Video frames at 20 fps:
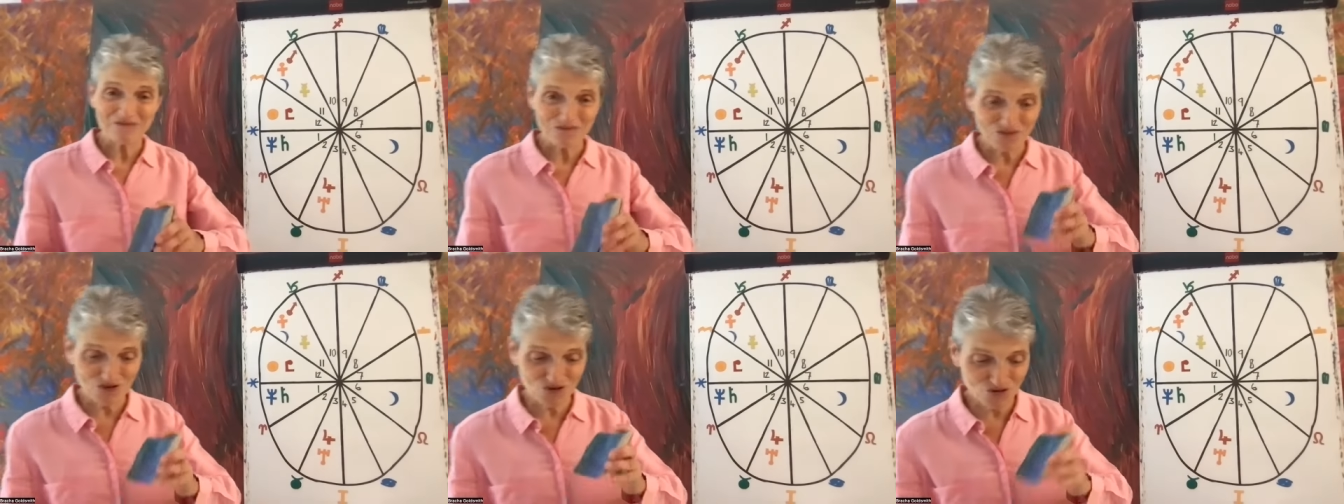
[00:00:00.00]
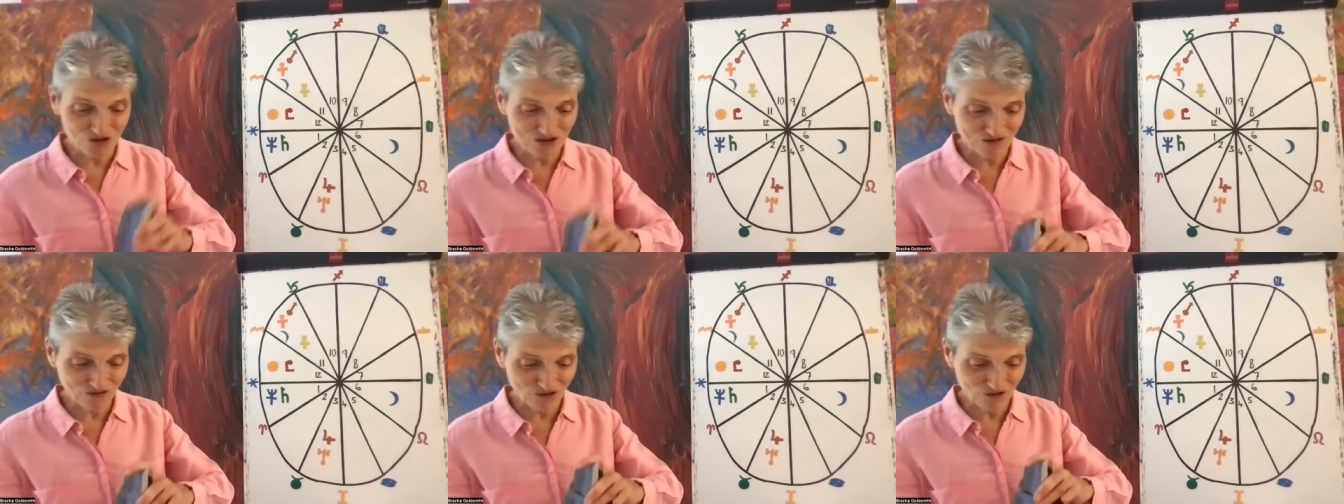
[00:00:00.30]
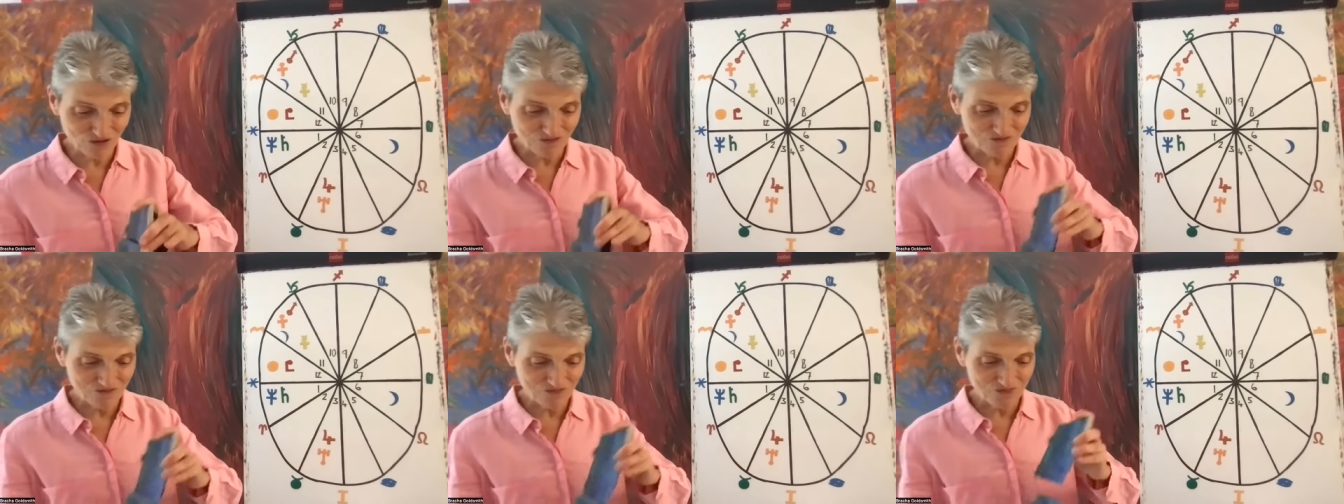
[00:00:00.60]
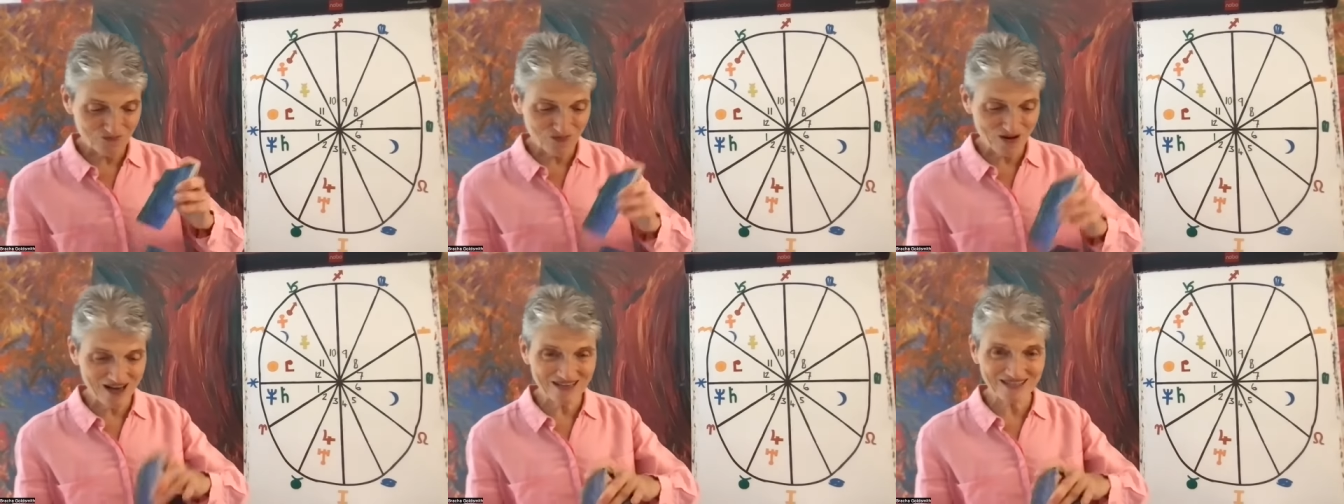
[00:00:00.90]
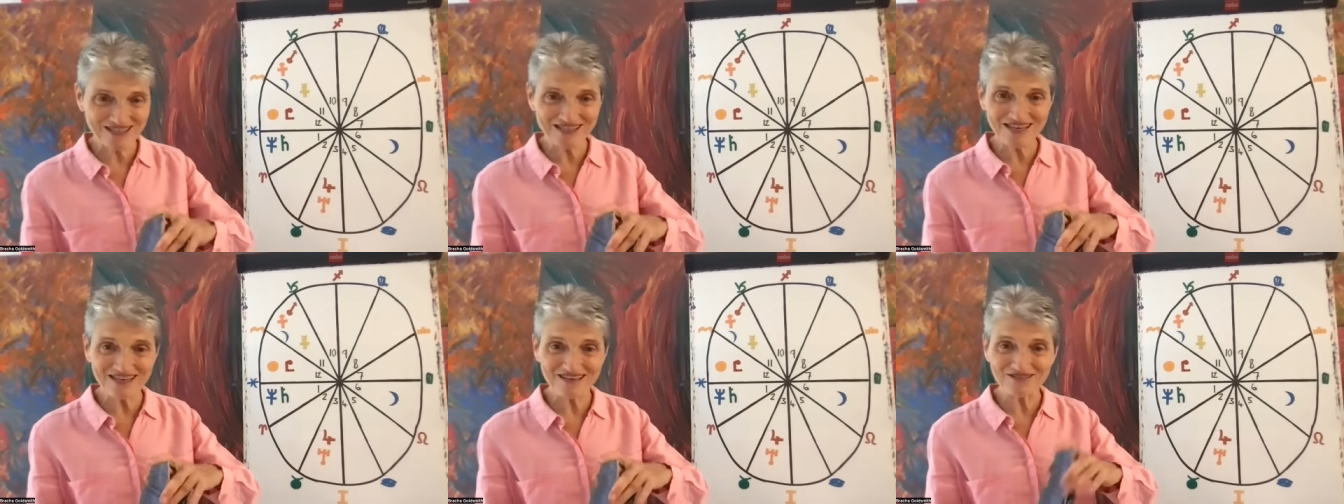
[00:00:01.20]
Beautiful
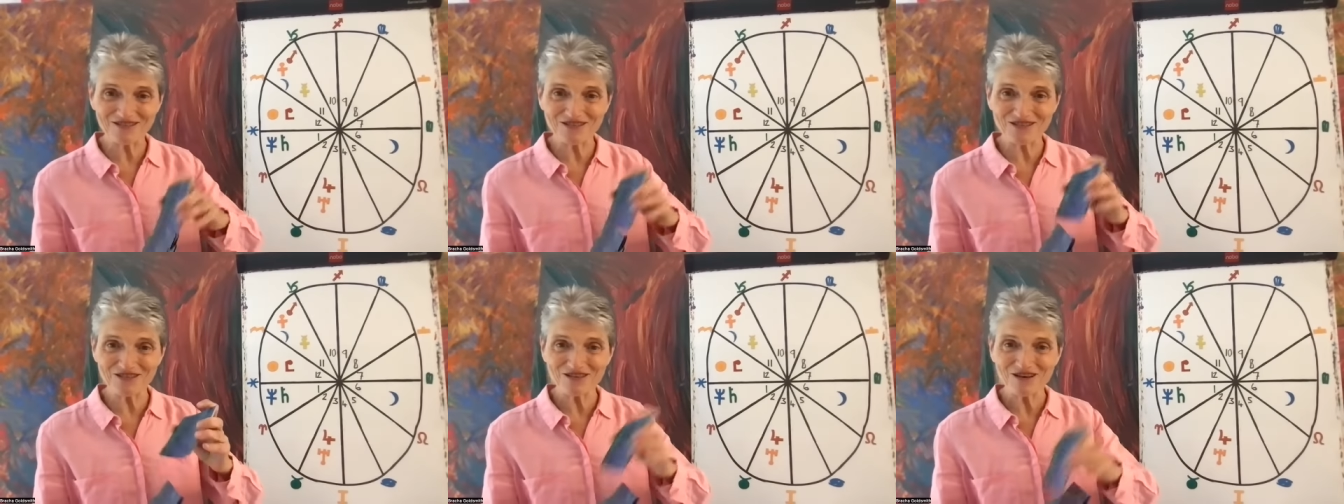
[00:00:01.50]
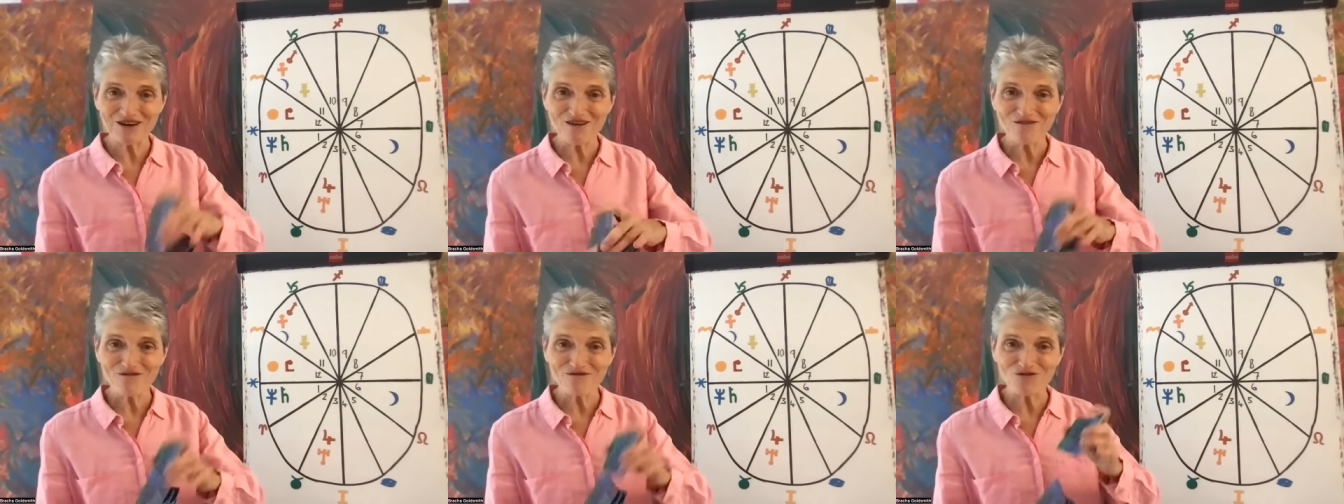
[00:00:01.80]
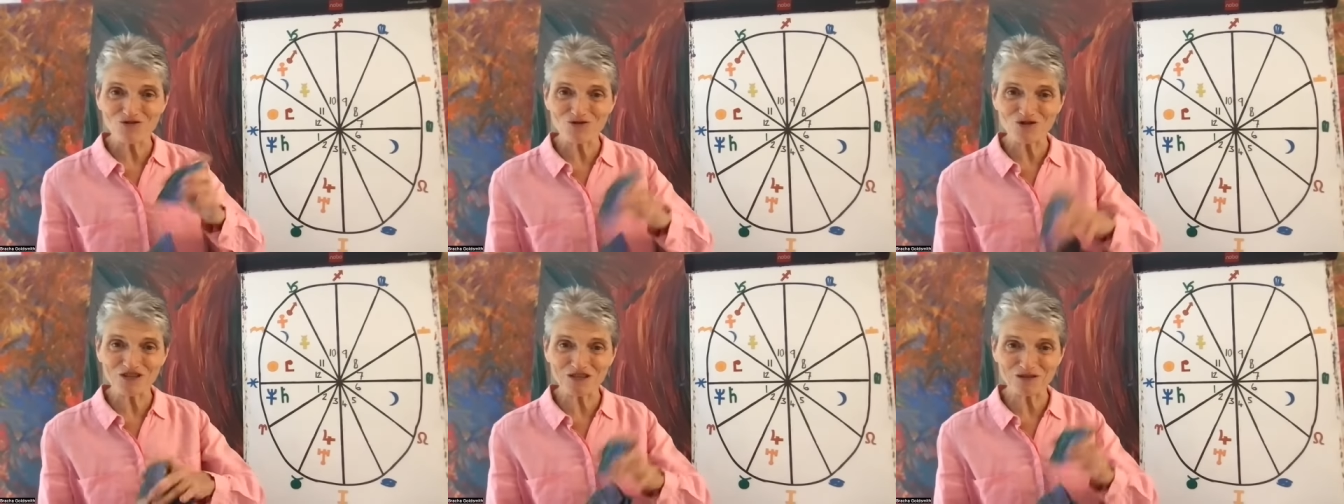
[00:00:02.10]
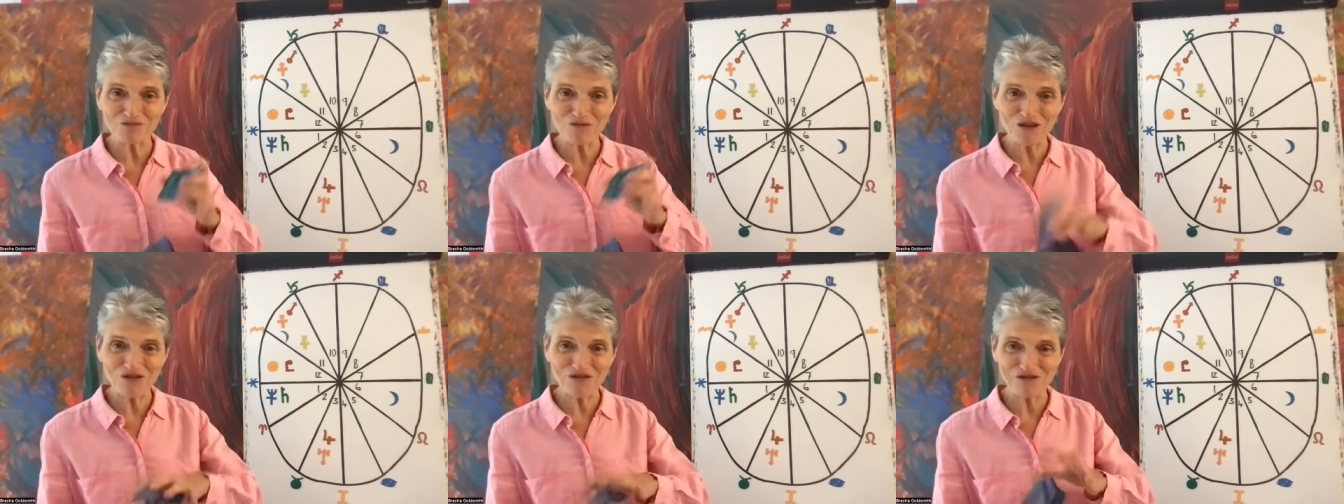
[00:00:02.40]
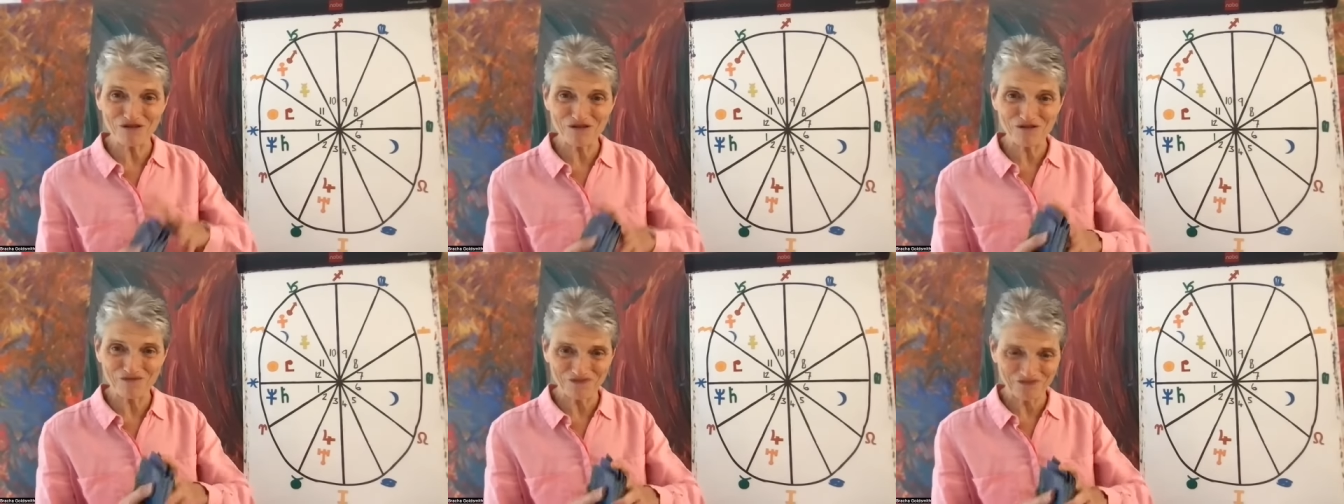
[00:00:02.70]
Pisces for this
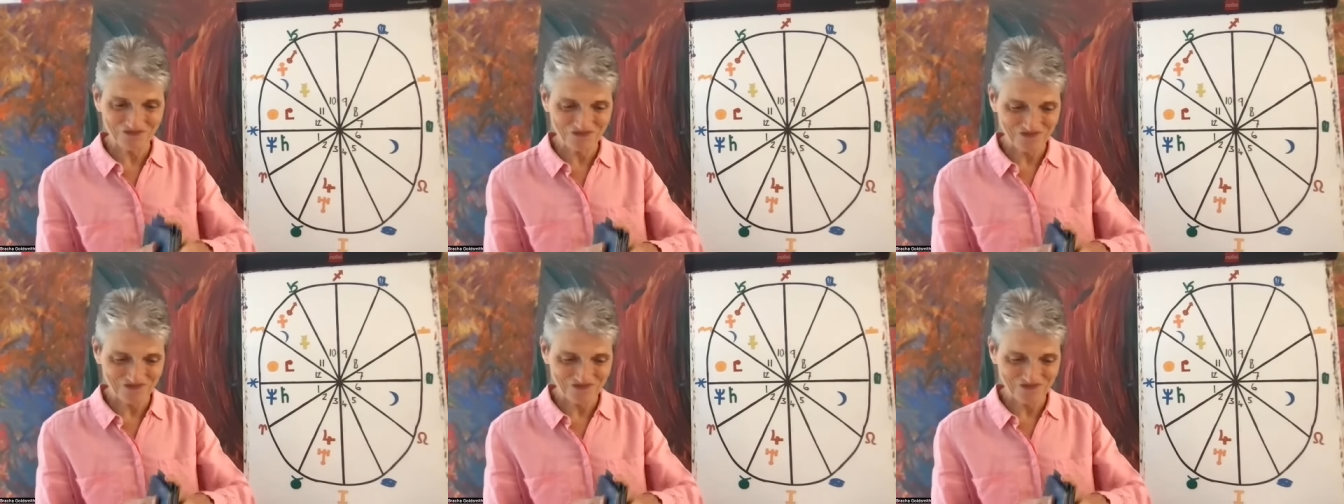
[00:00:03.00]
month.